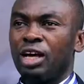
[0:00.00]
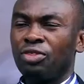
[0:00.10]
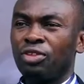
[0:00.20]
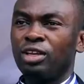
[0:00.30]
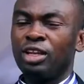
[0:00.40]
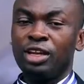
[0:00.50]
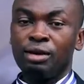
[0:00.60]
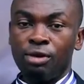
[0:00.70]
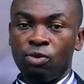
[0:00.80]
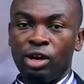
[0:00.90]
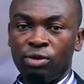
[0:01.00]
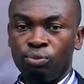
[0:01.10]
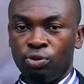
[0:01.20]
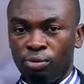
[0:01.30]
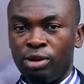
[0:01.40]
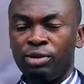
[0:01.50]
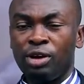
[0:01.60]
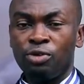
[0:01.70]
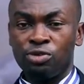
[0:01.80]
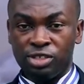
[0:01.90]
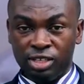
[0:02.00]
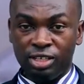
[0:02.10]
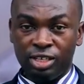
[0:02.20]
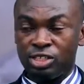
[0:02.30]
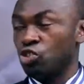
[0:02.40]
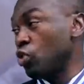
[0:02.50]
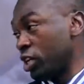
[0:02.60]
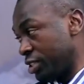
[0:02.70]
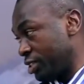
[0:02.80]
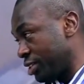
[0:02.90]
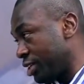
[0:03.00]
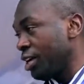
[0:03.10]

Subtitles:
I think the number one problem that we've seen is stress.